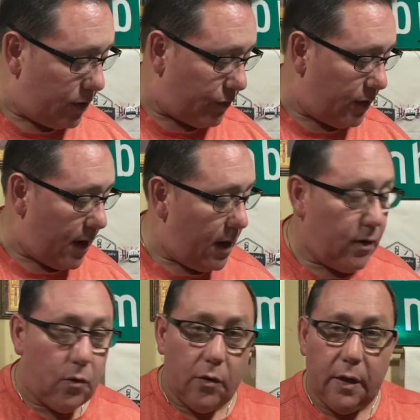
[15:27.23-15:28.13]
for today
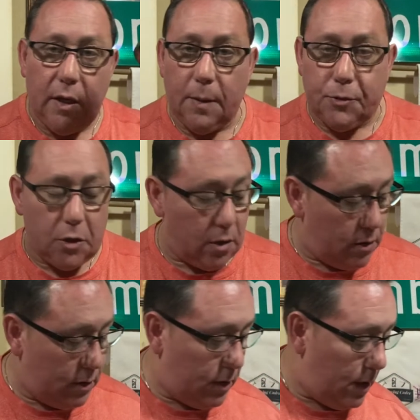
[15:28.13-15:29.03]
were the Hipster,
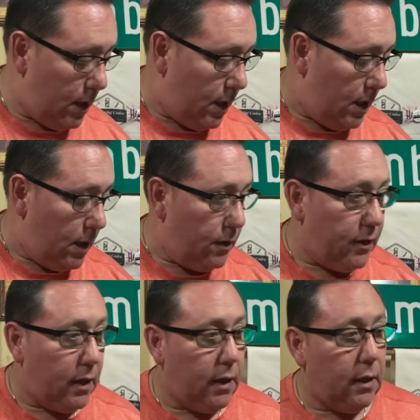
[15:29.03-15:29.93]

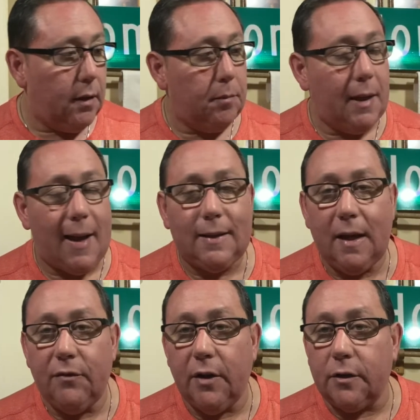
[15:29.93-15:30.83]
the
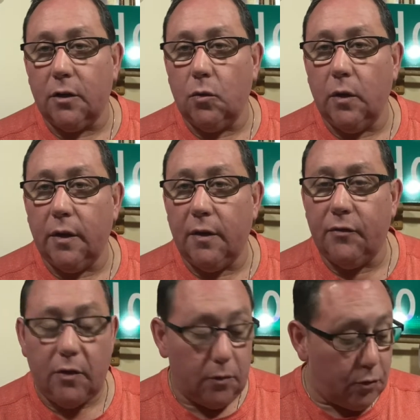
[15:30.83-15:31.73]
Blackland Vector with a
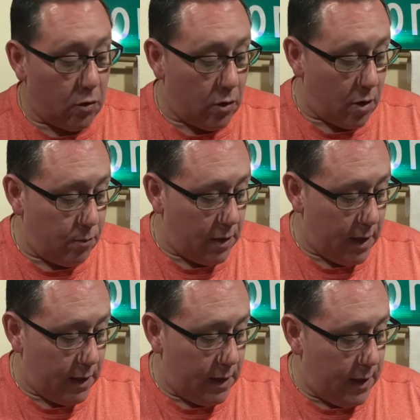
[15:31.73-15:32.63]
Feather ProGuard
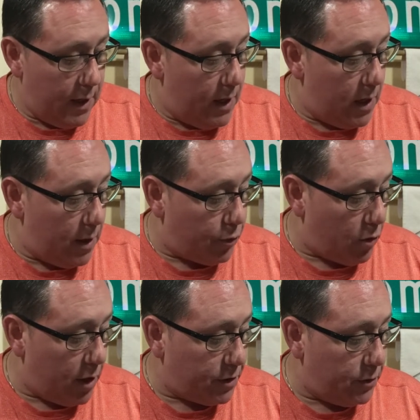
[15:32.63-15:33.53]
blade,
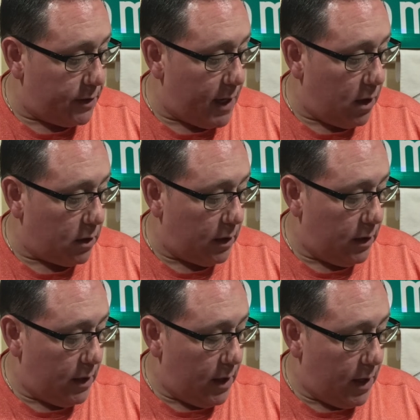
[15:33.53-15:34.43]
Proraso talc,
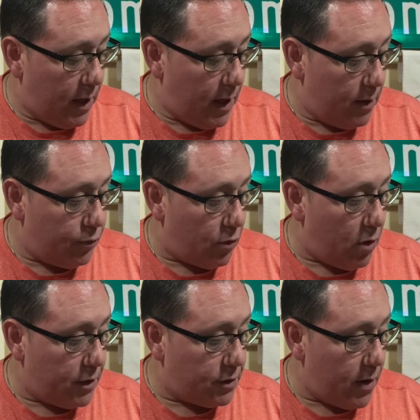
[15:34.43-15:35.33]
and
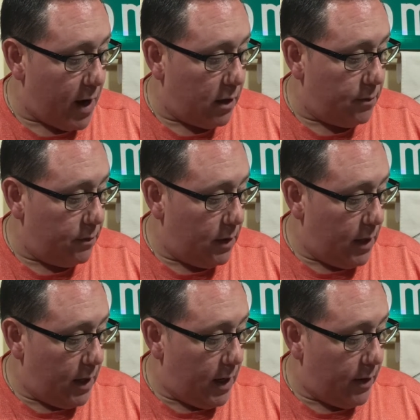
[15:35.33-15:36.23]
Proraso alum,
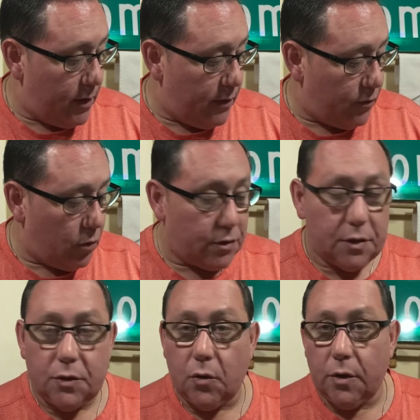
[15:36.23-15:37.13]
and then, of course, the
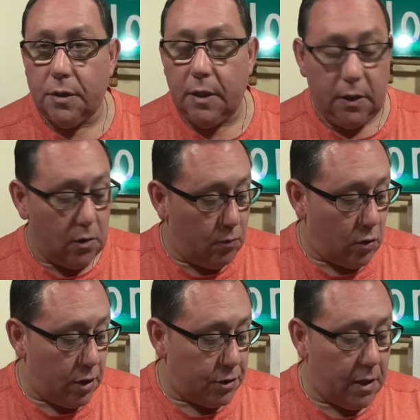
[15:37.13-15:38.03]
Sorrentino
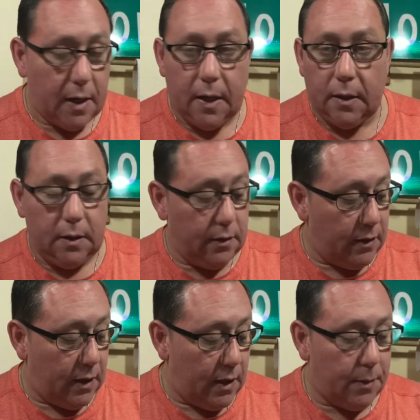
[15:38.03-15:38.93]
brush and
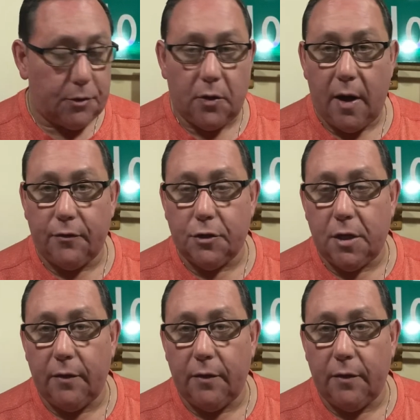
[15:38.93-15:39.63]
the Hipster aftershave.